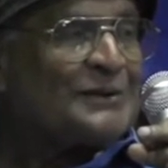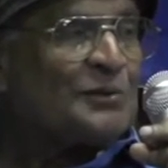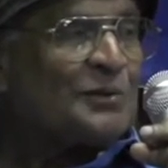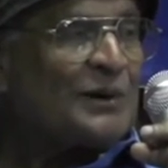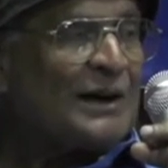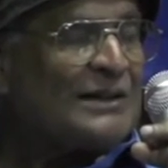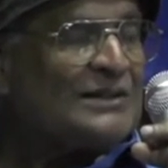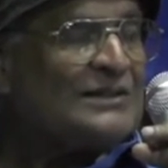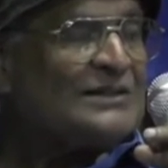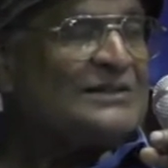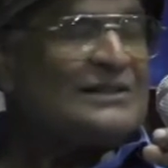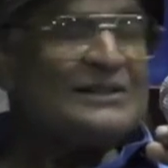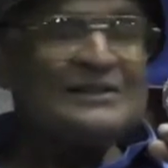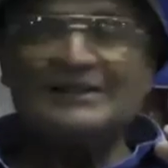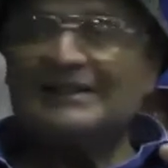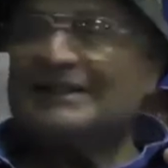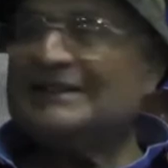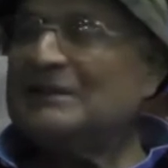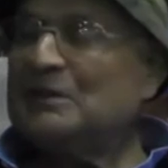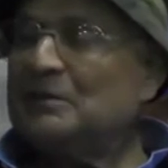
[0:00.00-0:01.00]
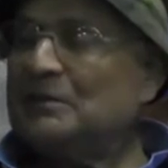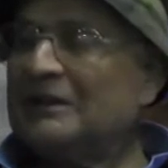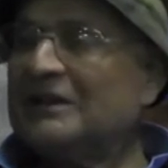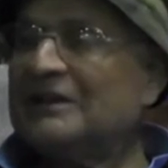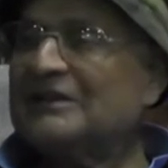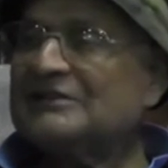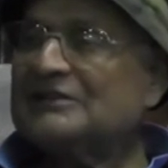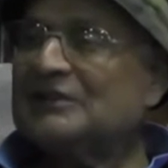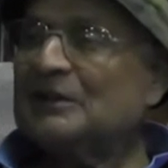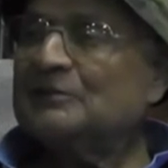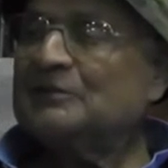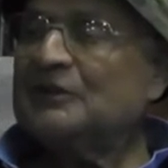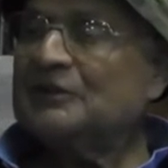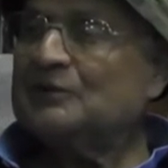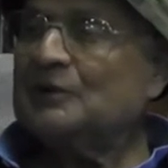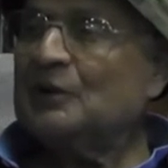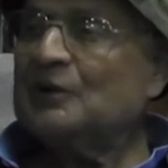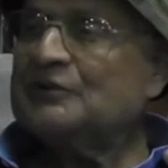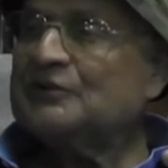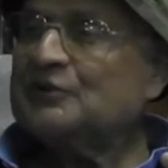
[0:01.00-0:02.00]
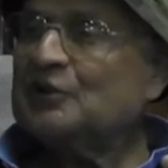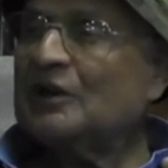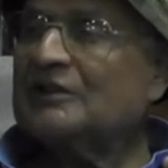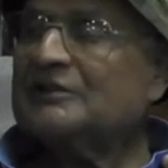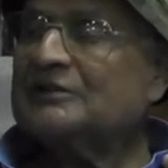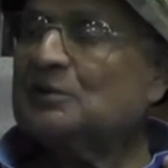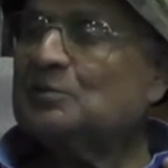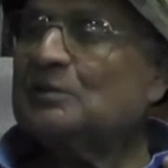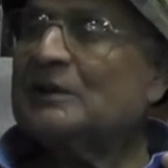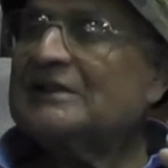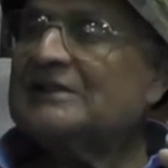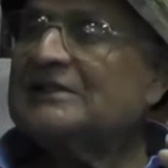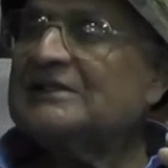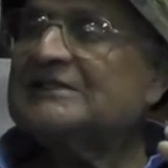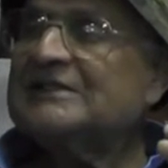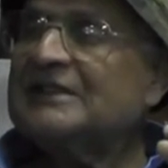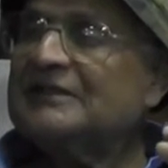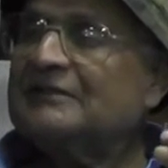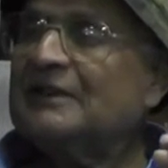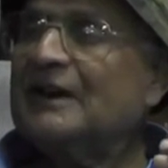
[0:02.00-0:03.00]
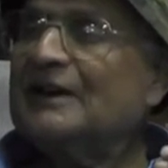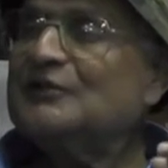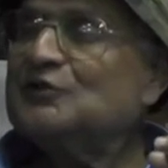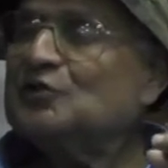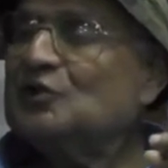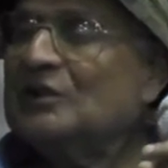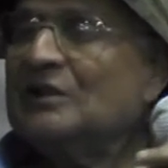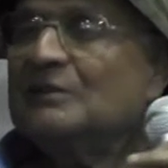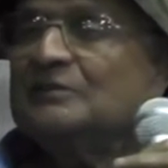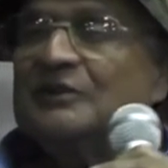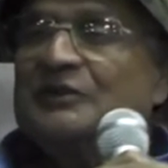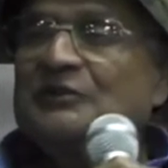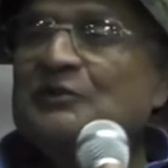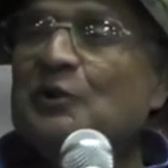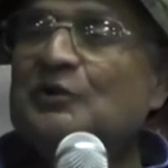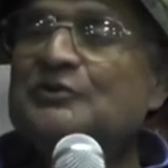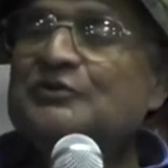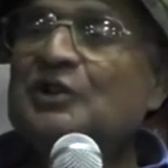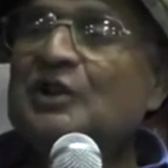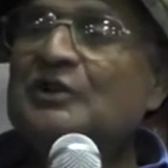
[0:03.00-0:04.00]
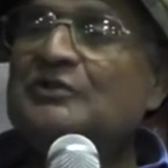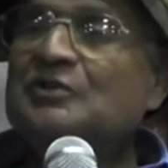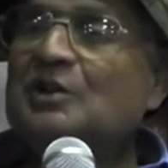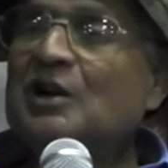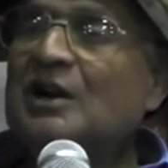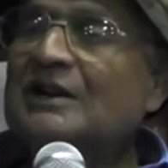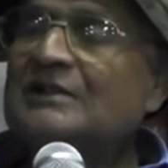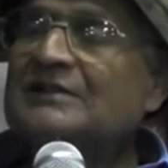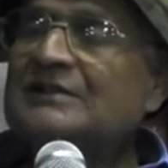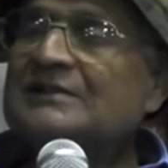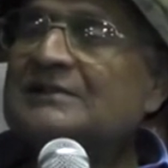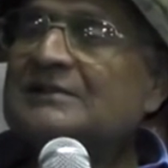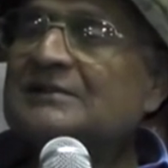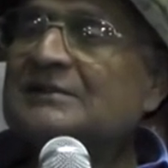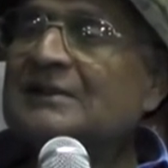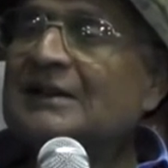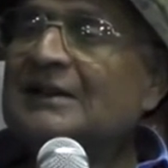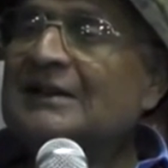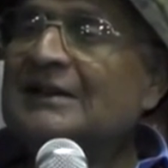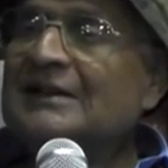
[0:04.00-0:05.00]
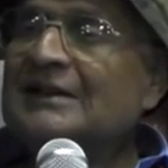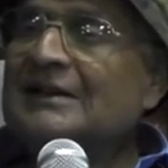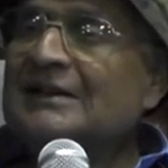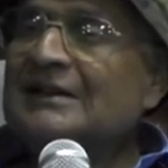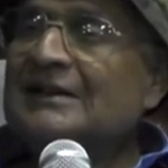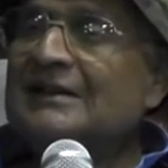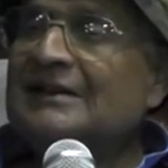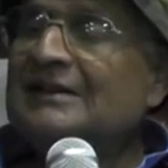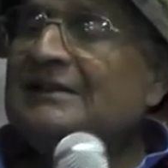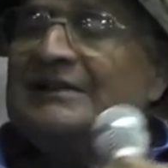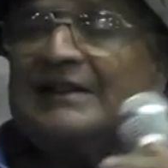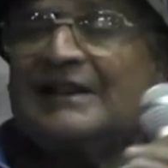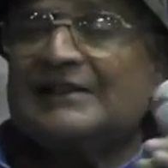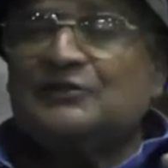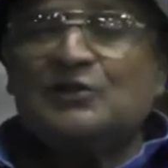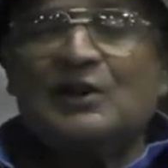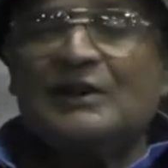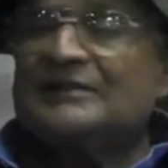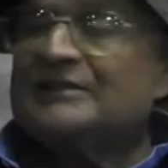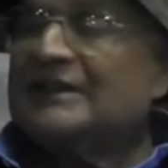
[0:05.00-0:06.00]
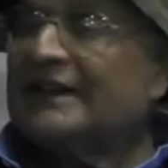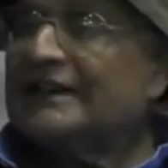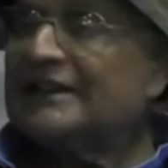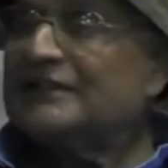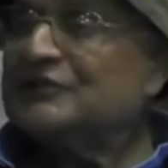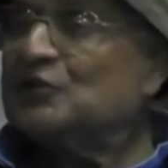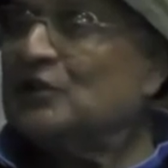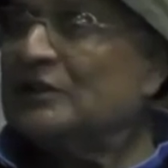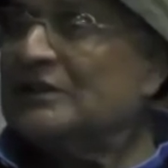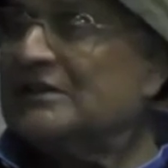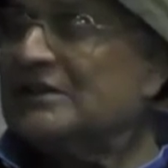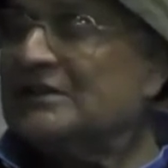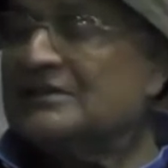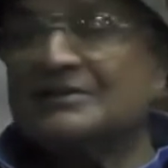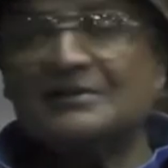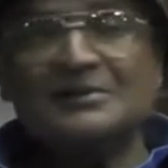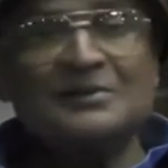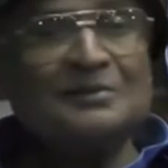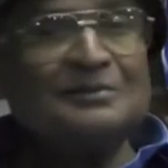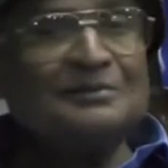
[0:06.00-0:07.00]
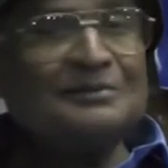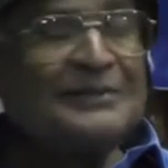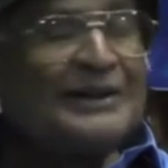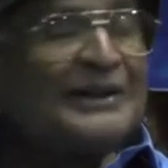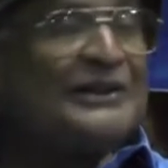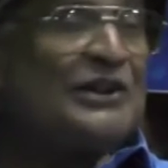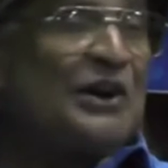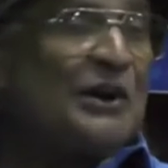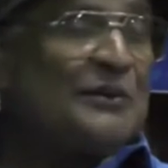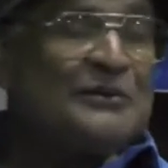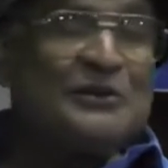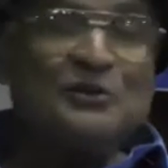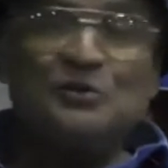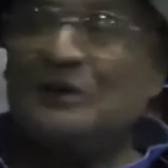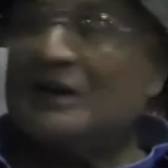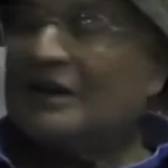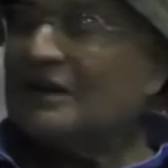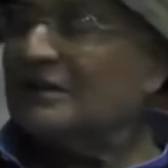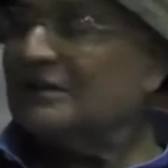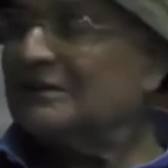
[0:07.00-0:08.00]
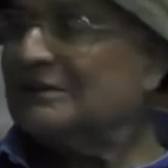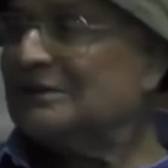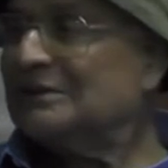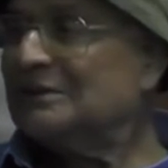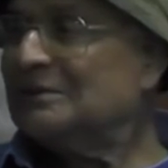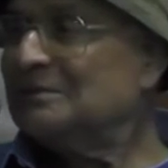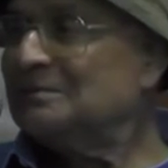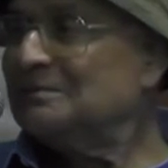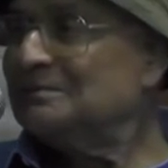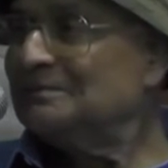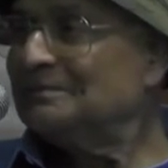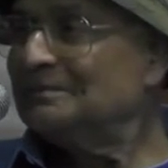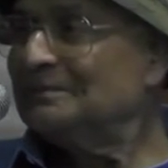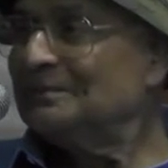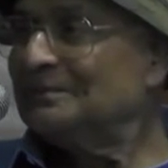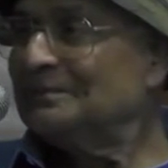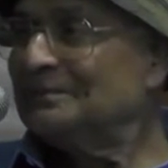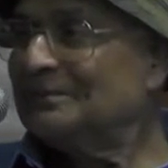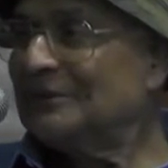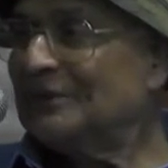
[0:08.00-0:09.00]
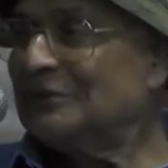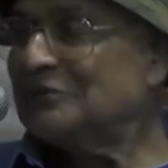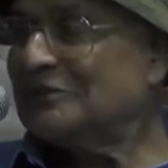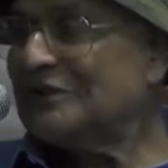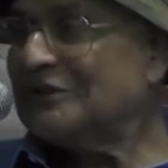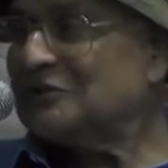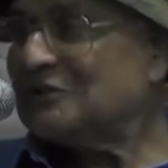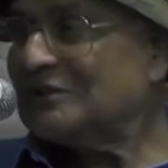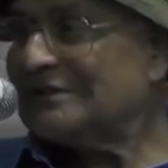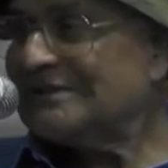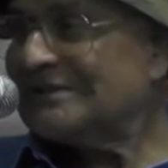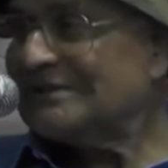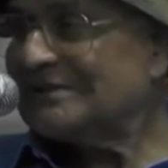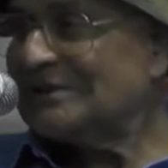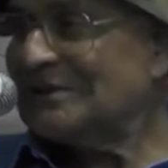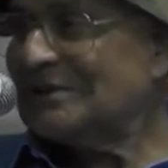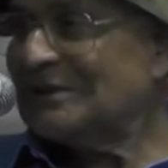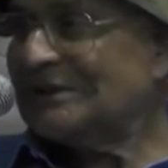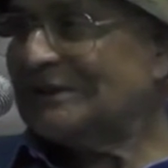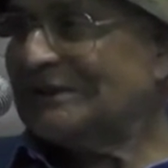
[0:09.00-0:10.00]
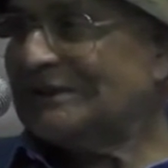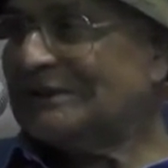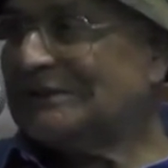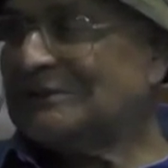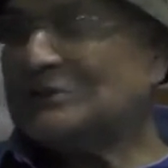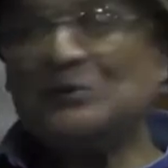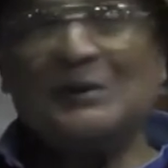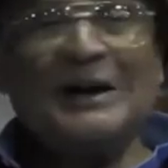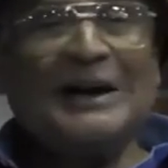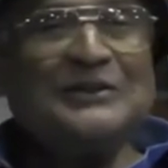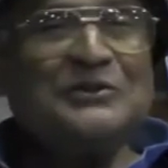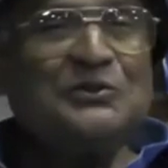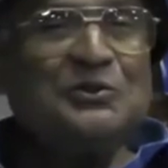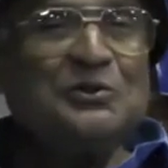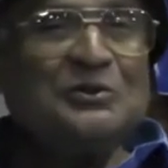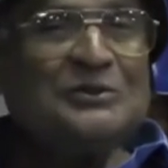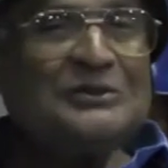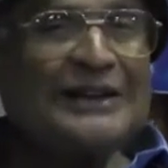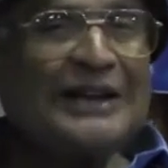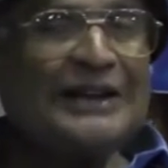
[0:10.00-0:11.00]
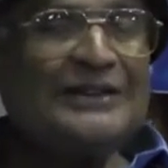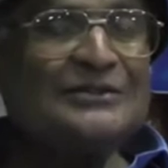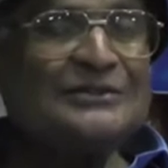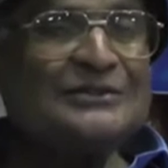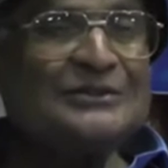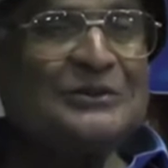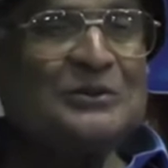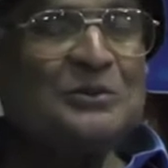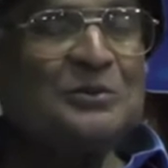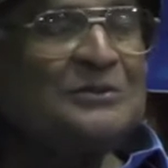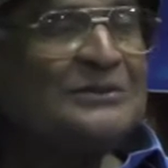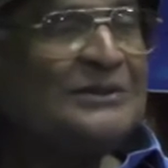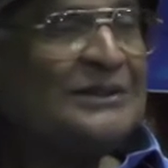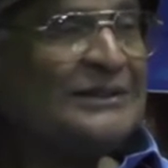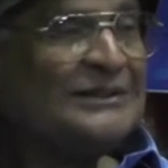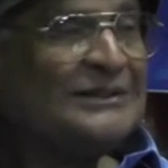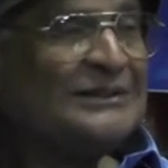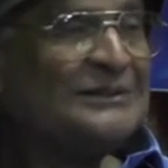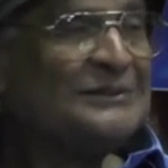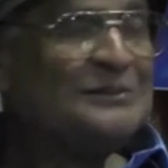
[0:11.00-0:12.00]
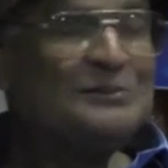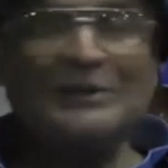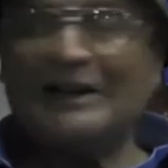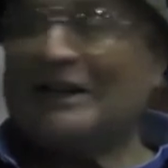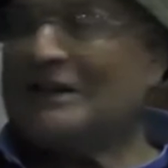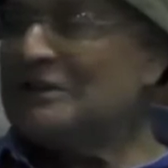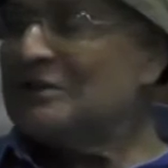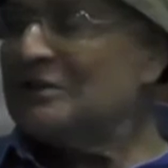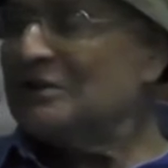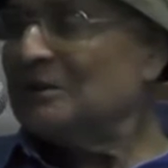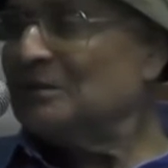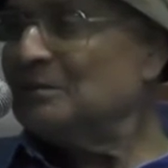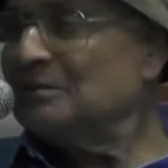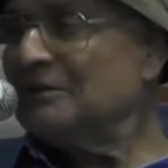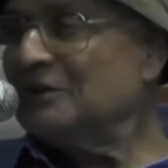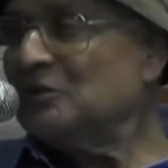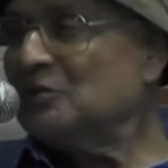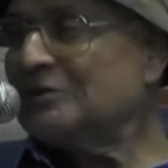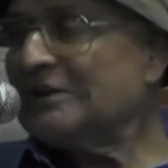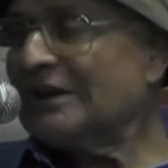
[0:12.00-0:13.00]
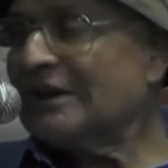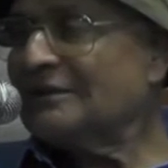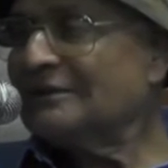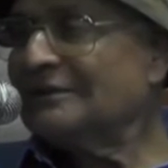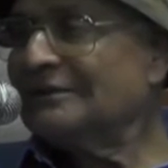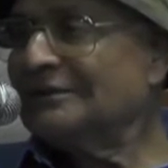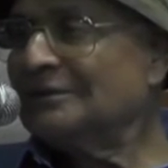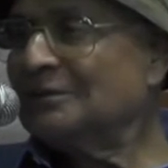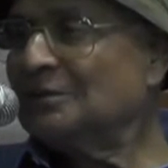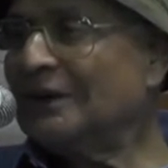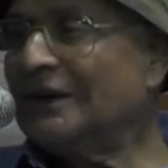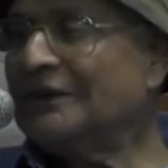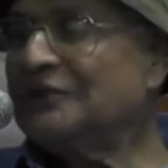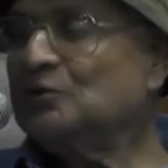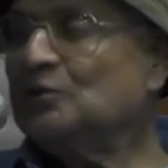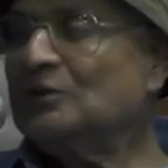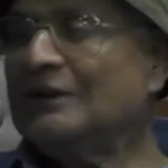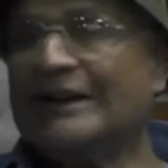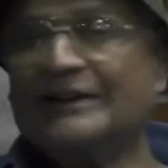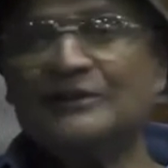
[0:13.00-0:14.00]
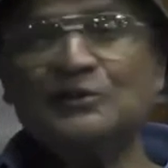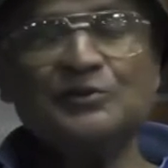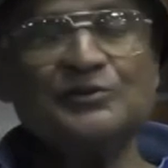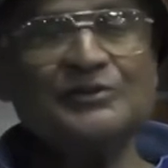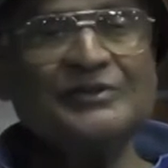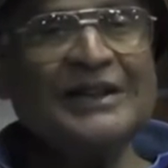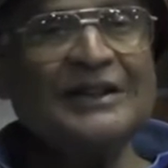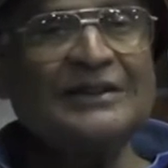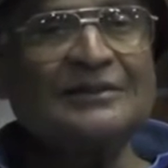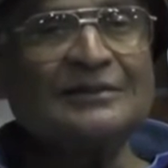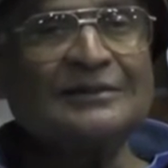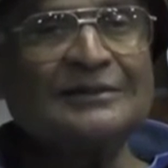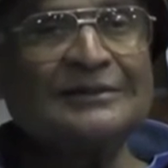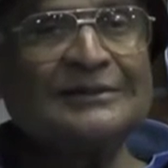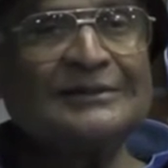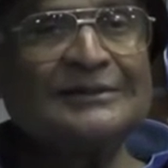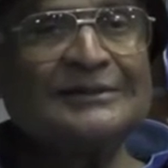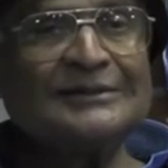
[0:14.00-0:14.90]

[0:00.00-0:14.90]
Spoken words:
What is the significance of the throat chakra? What is the function of the throat chakra organ? It does not take a genius. Many of you are musicians. Why do you like to play music? Why do you like to sing?